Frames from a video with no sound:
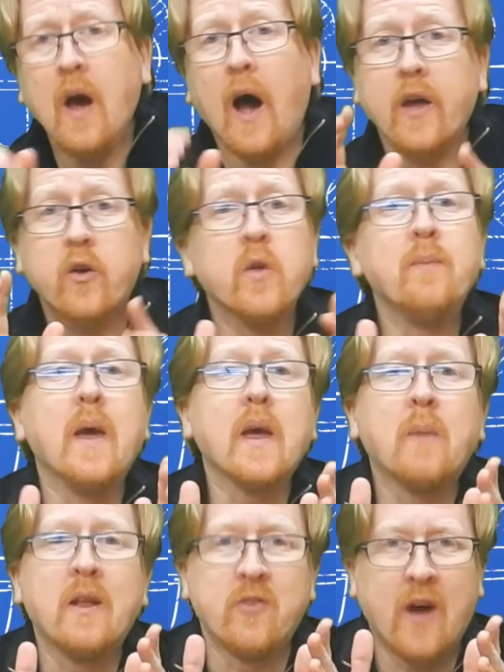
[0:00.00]
I could
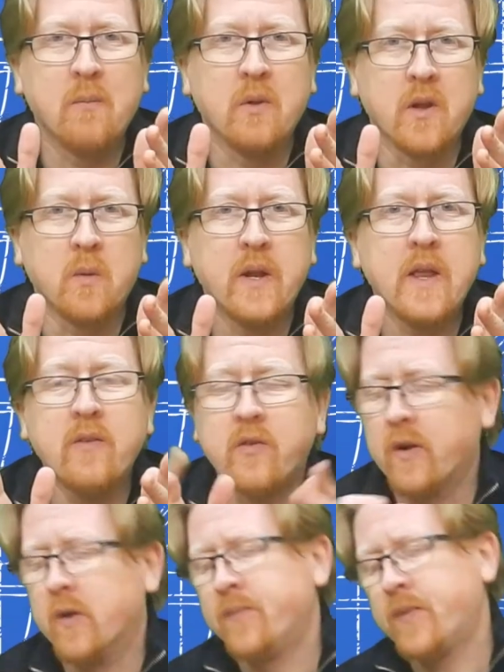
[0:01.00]
make my job a little bit
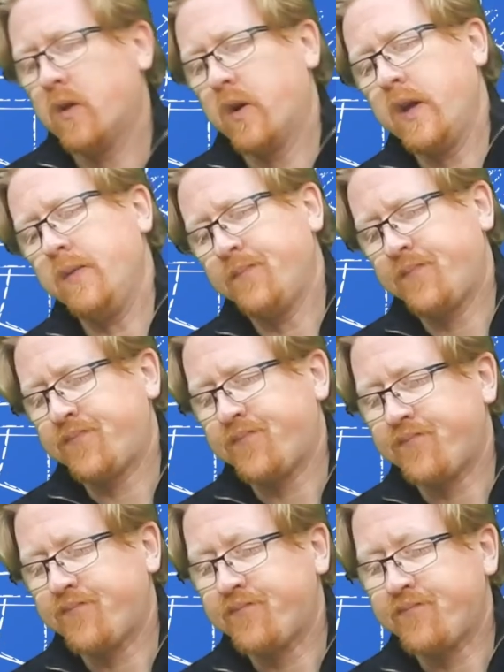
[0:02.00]
easier, all right?
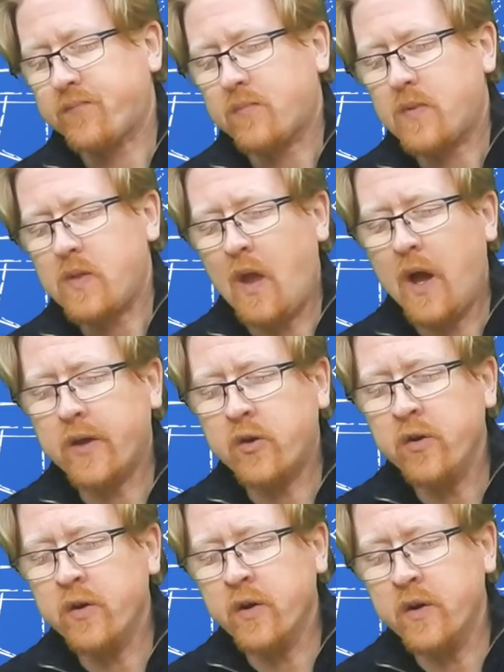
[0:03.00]
I
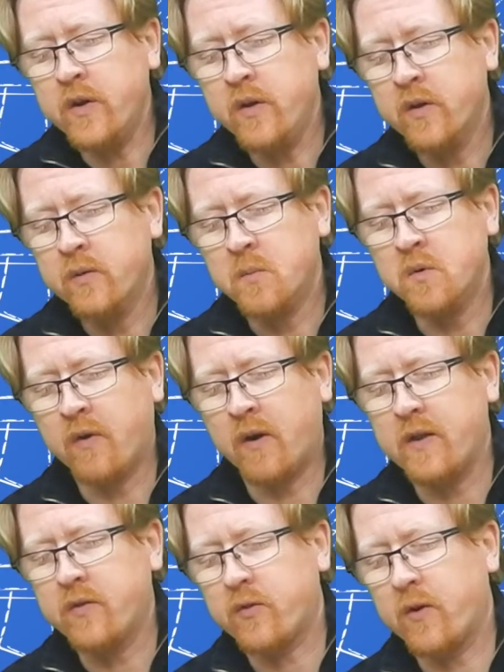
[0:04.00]
could move
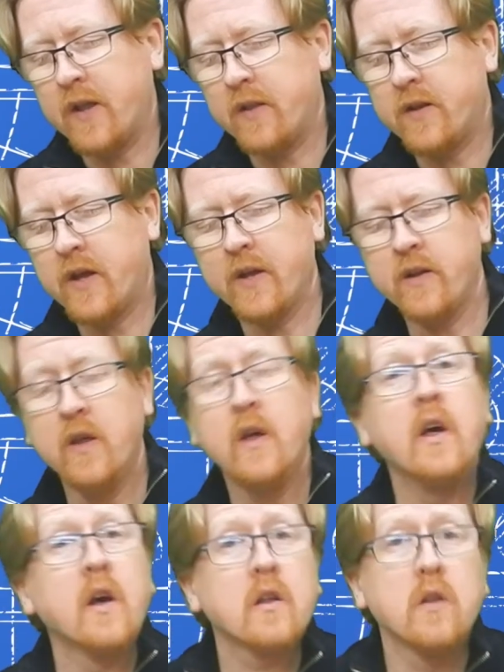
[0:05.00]
our Easter Island head
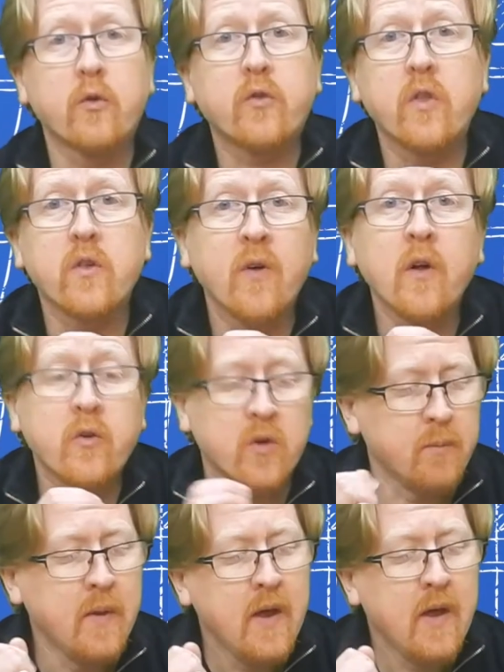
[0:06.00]
closer to the
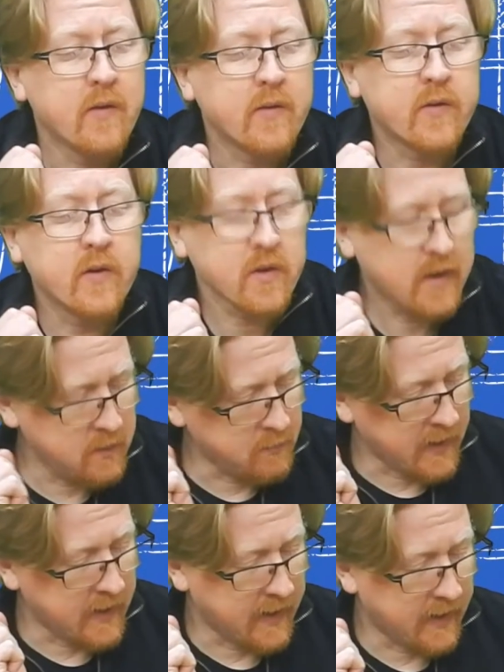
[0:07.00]
fulcrum and still keep
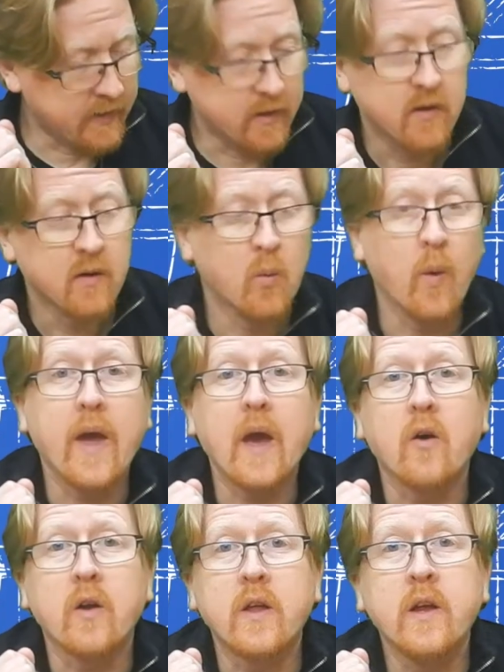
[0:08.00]
my hand way
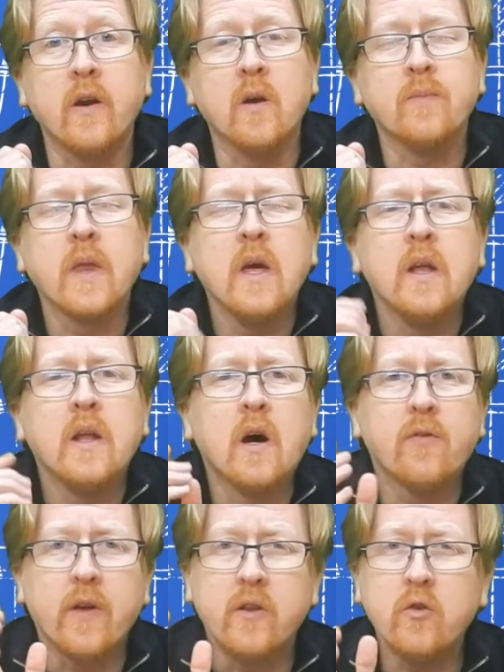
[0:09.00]
out here.
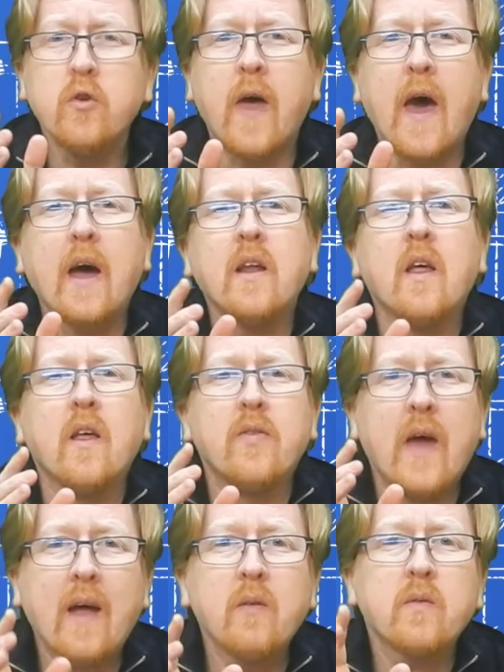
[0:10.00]
Now if I do that,
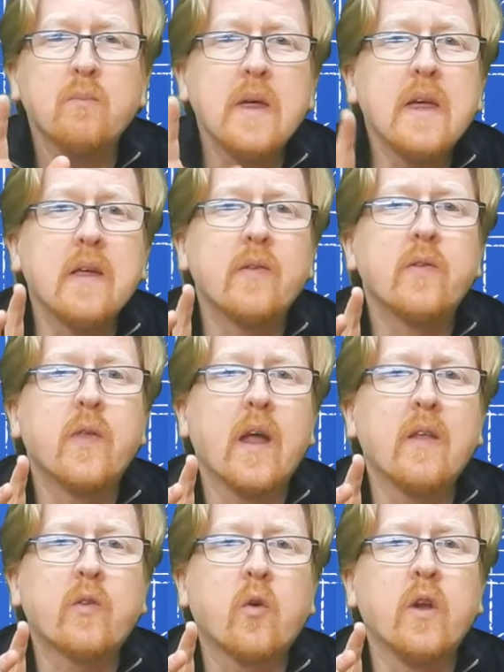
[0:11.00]
that means
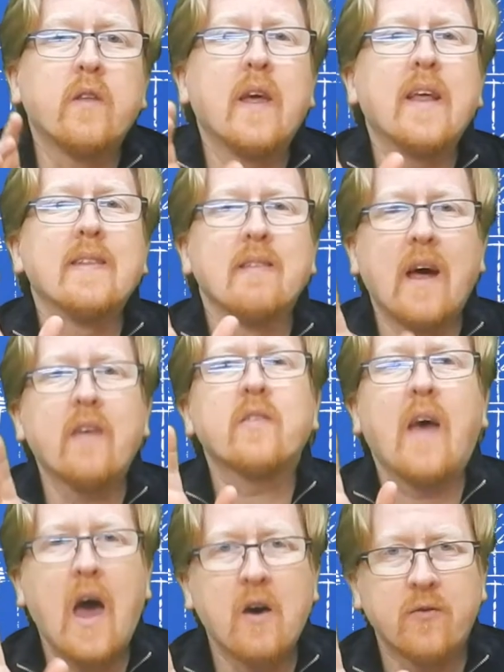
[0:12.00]
that it's going to take
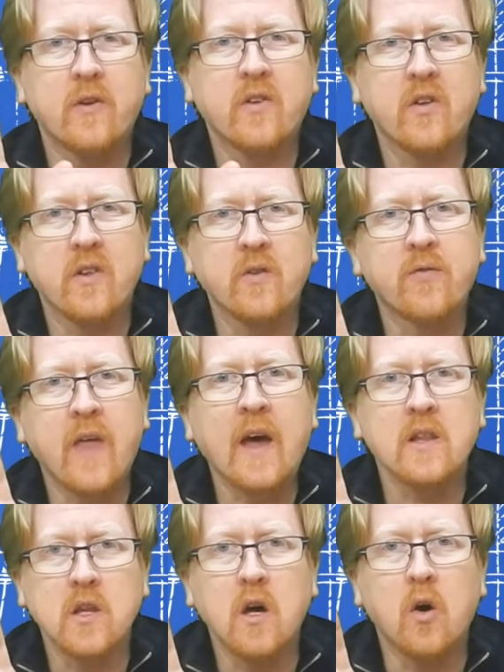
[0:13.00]
less effort to lift
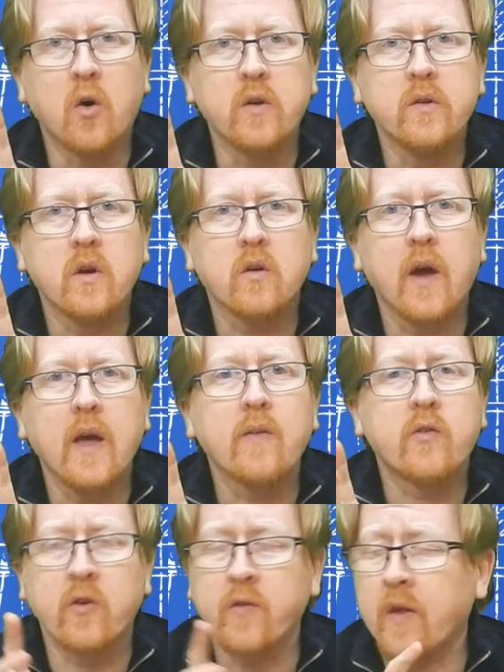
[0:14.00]
that load, okay?
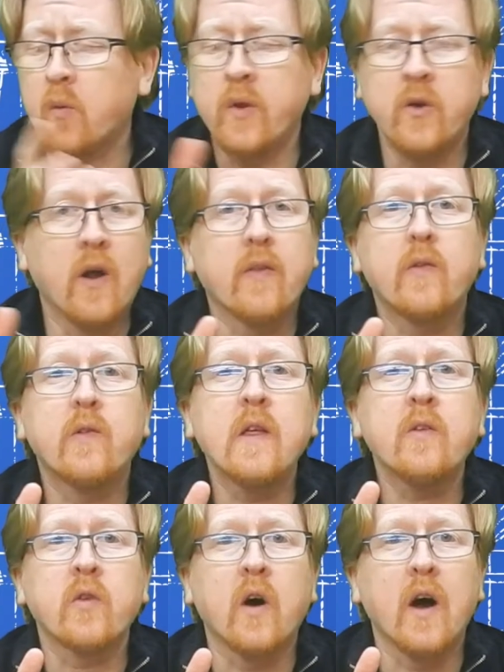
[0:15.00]
It's just like when you're on the
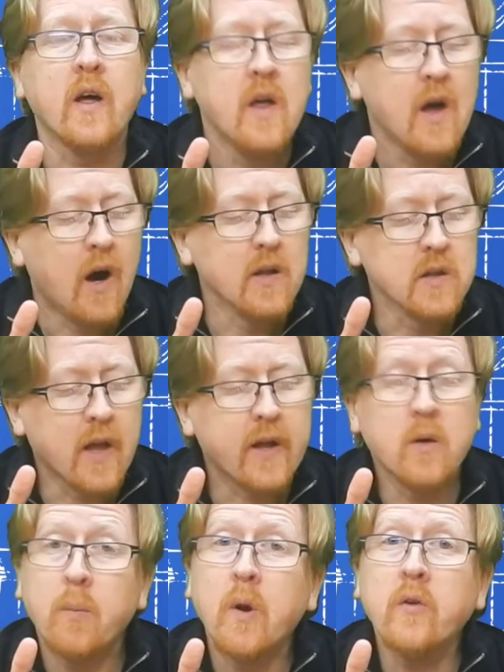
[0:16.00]
seesaw, a
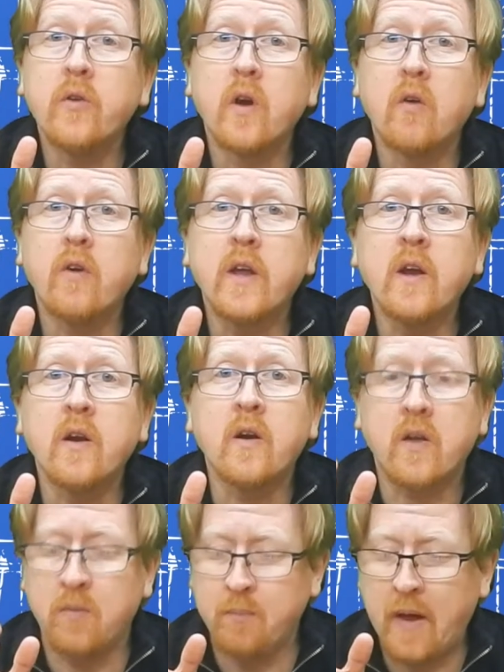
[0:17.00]
lighter person over
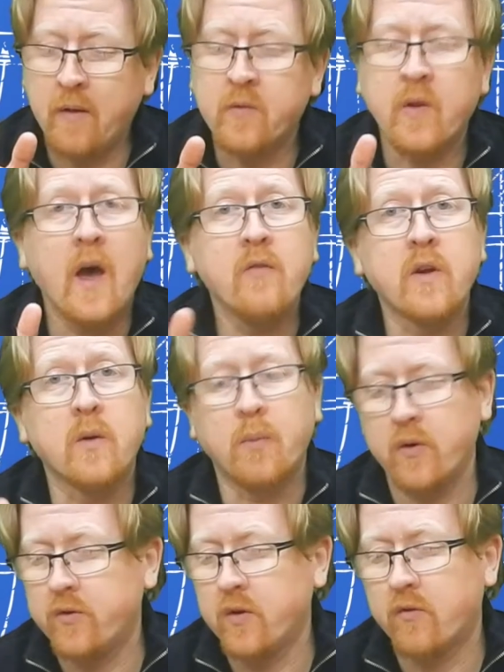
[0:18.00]
here can balance a heavier
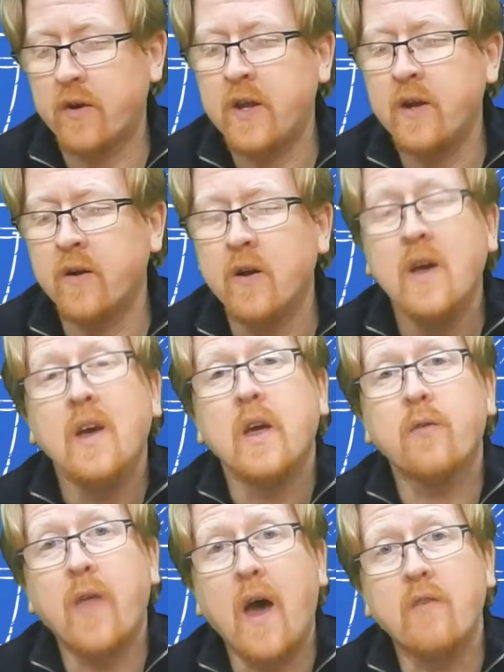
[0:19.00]
person over here
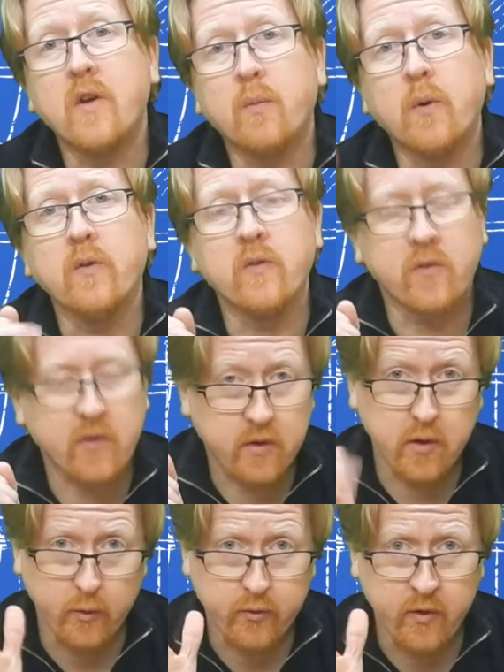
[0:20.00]
if the heavier person's
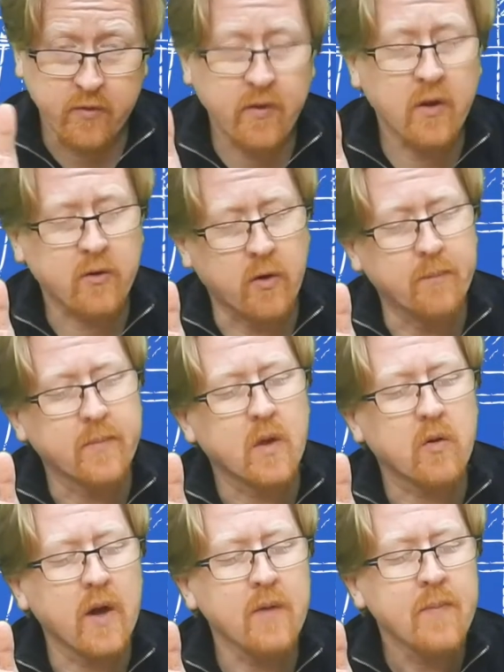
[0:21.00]
closer to the fulcrum,
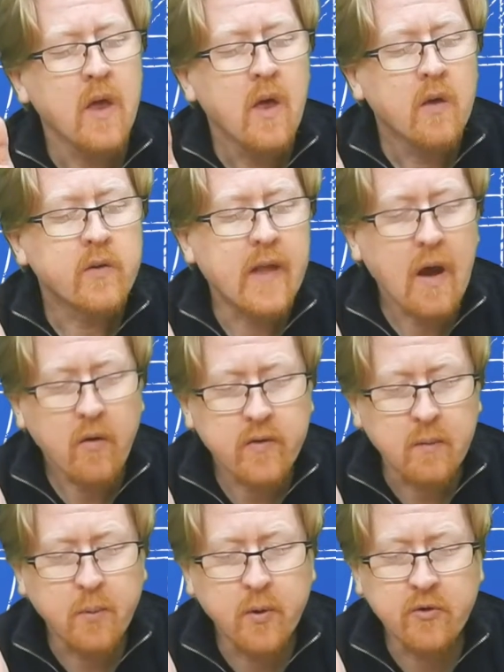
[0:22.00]
okay? So now as
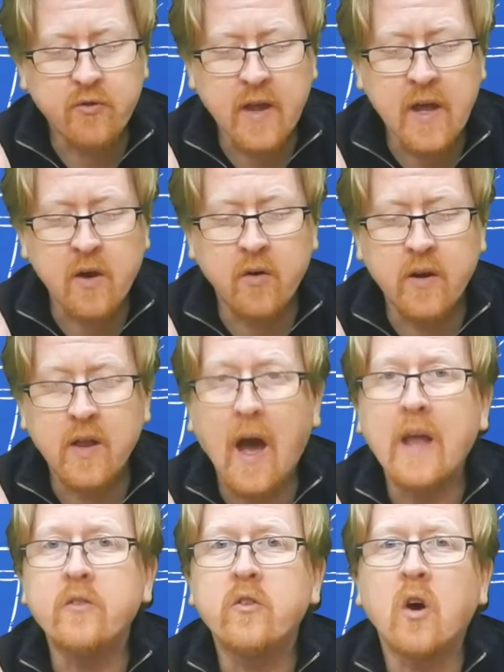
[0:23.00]
I push down,
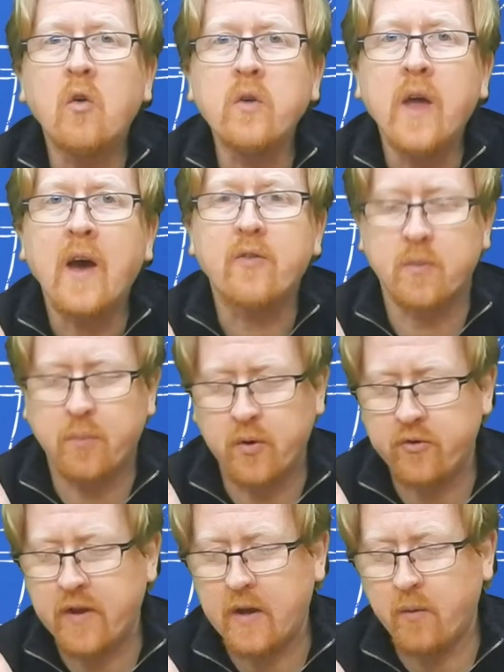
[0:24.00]
I don't have to
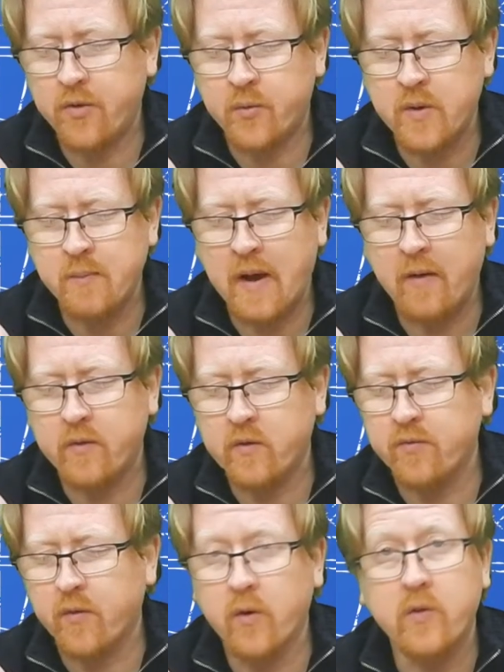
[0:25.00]
push down with 3 pounds
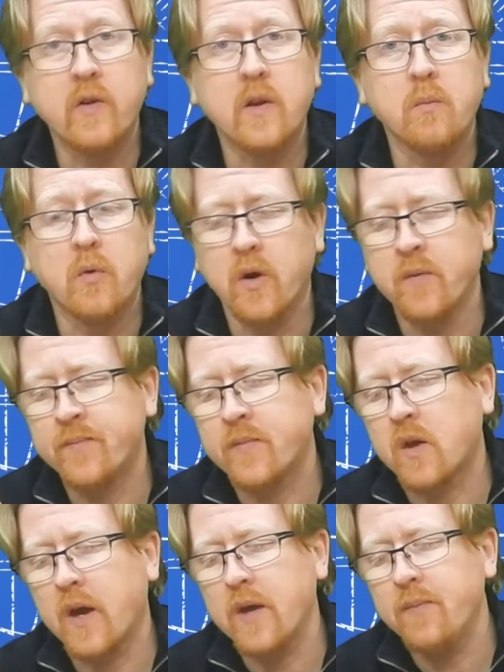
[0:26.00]
of force anymore,
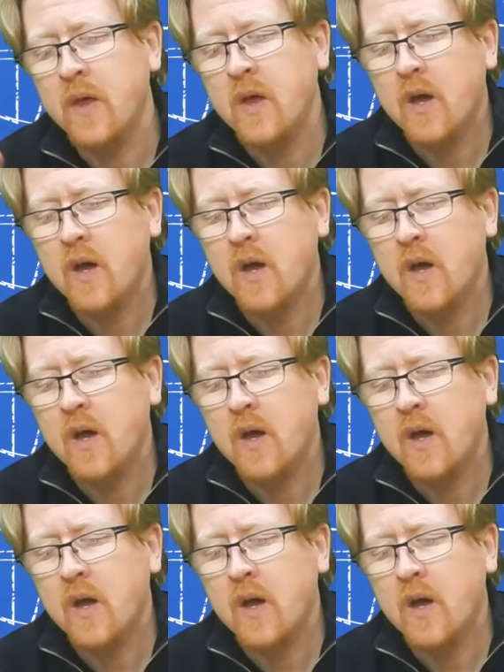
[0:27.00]
okay?